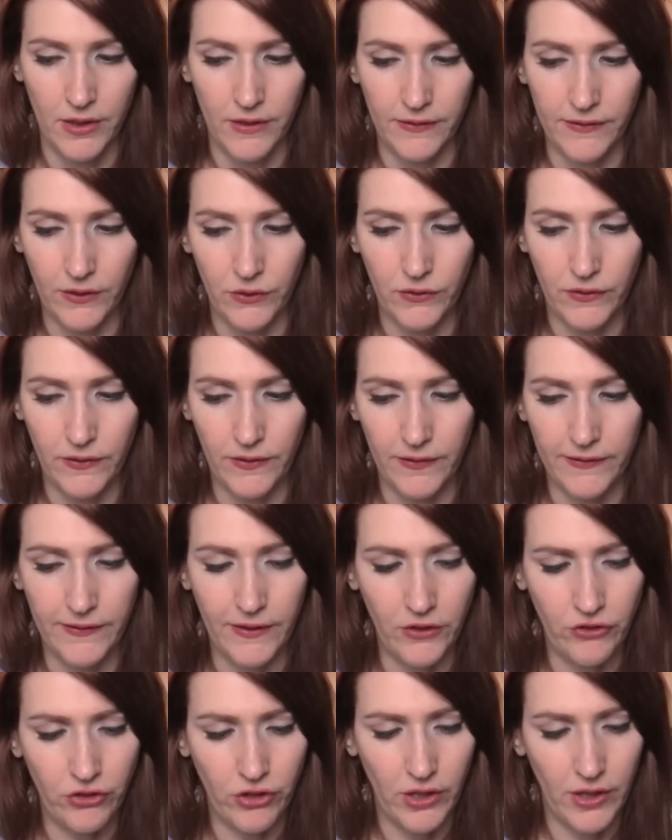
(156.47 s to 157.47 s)
so it's a
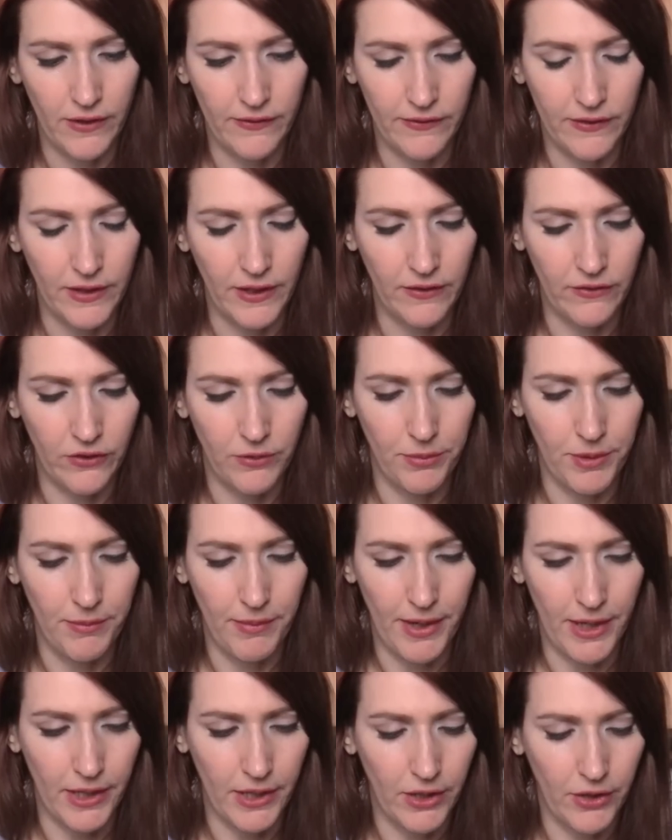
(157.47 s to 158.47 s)
decision that needs to be
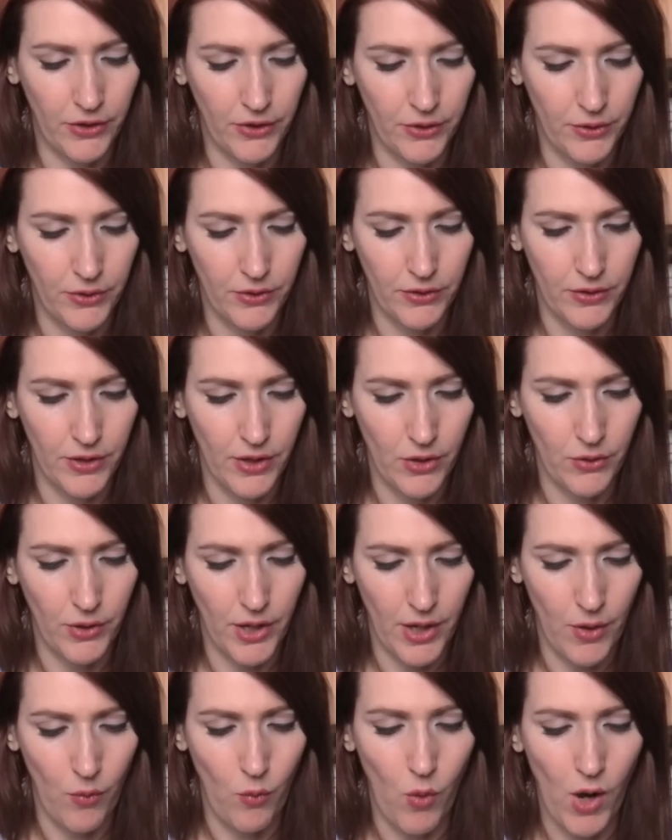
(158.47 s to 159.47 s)
made here.
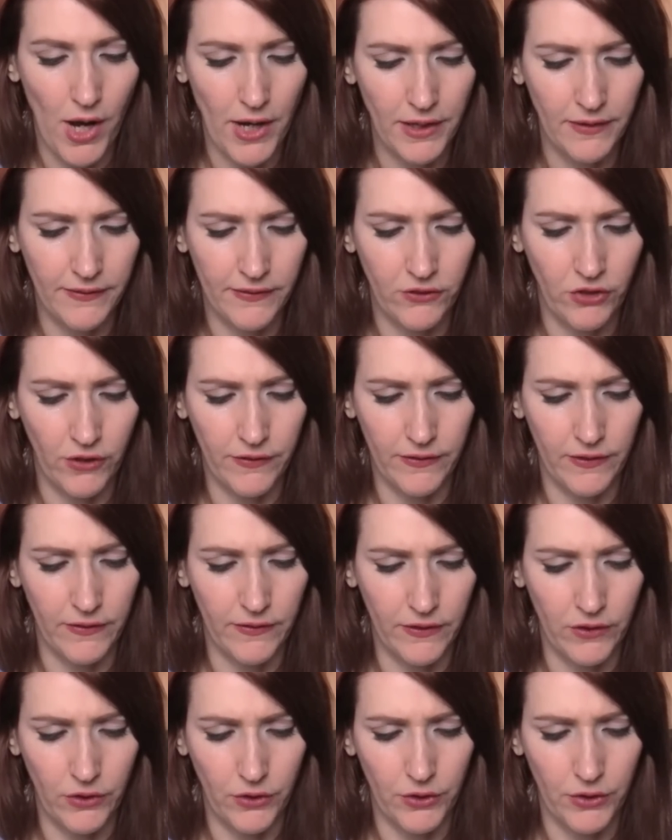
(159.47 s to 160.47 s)
Okay, why is justice
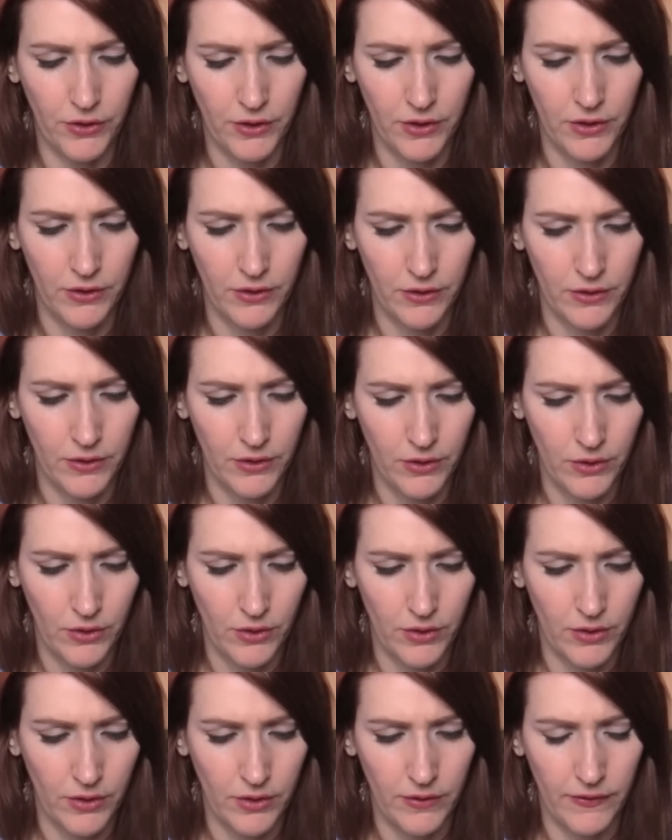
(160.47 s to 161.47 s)
here?
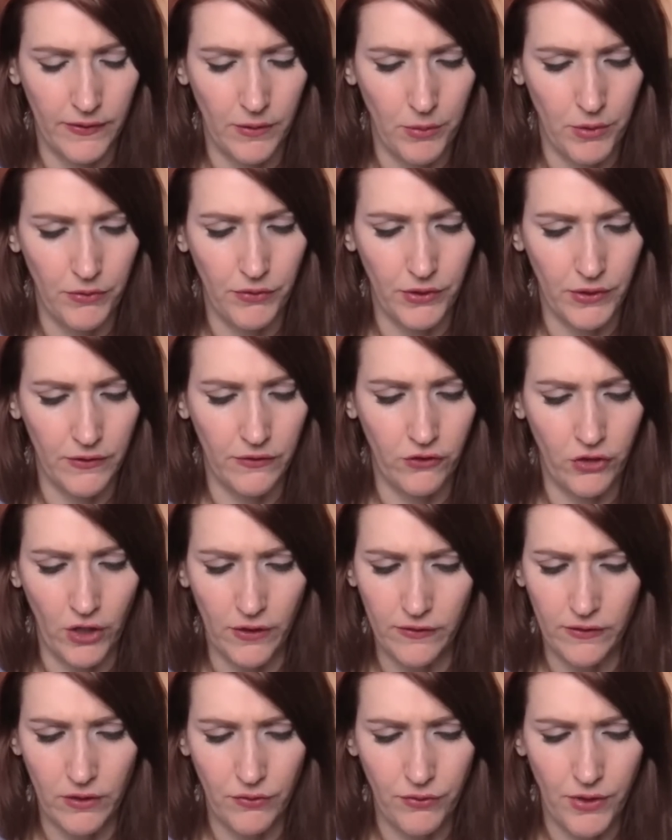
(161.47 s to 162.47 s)
Someone feels
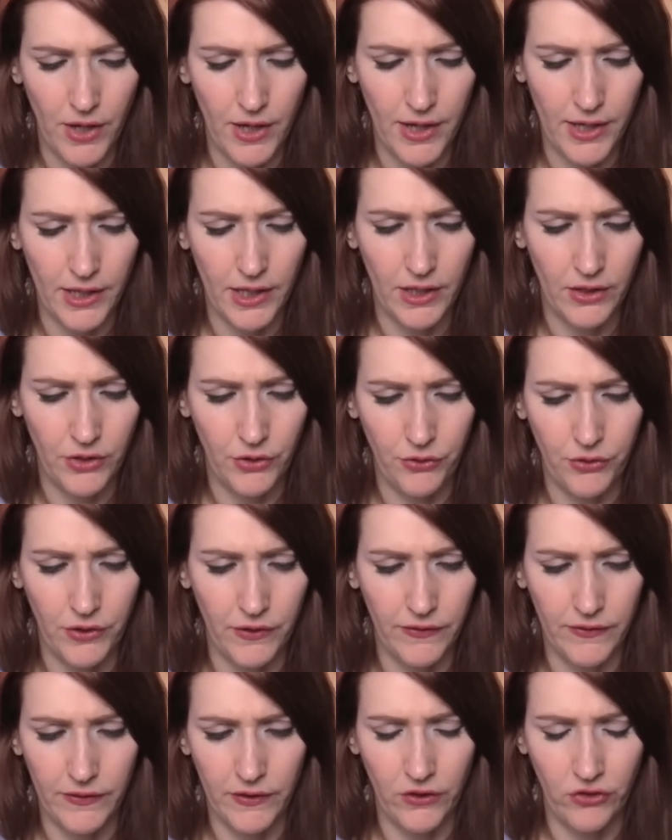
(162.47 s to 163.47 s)
justified in their
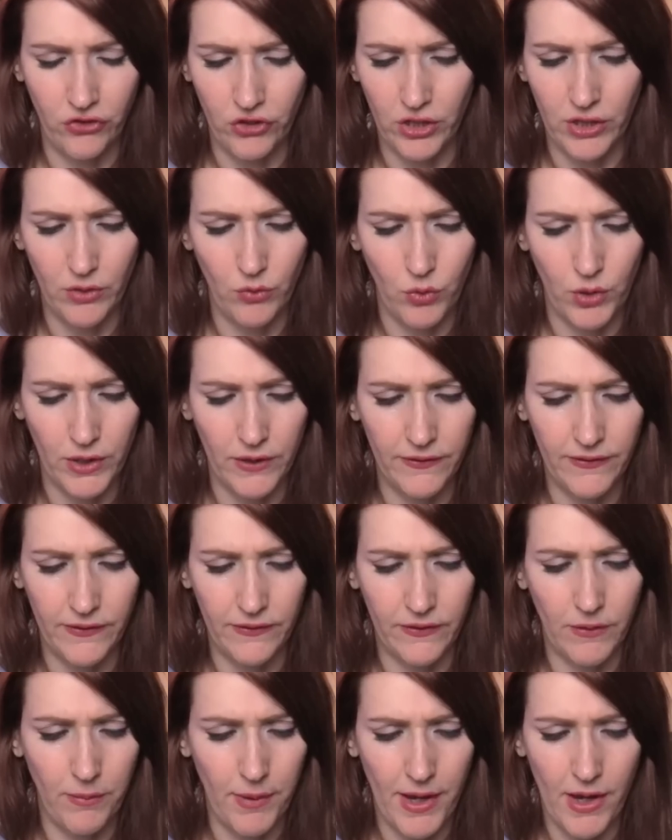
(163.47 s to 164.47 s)
decision. What is
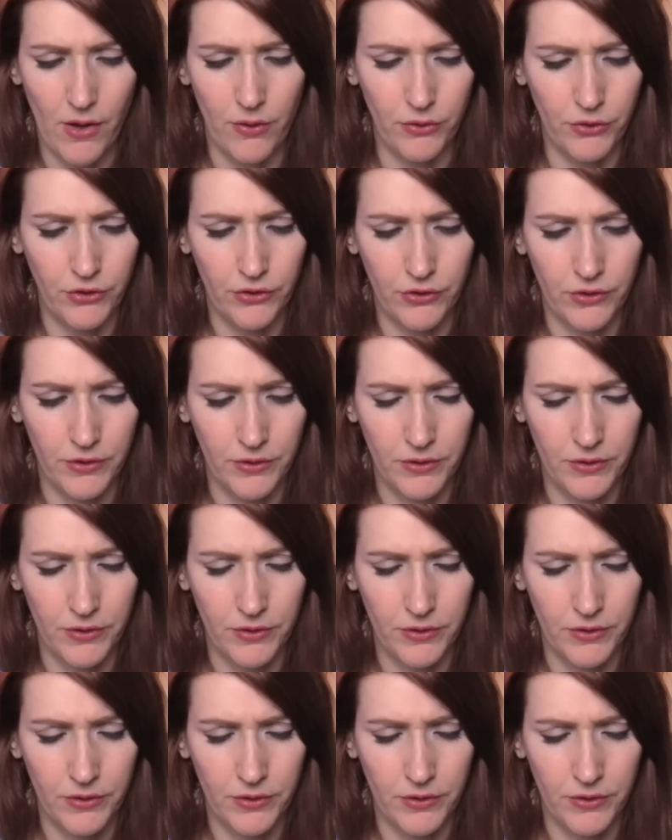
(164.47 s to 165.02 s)
this about?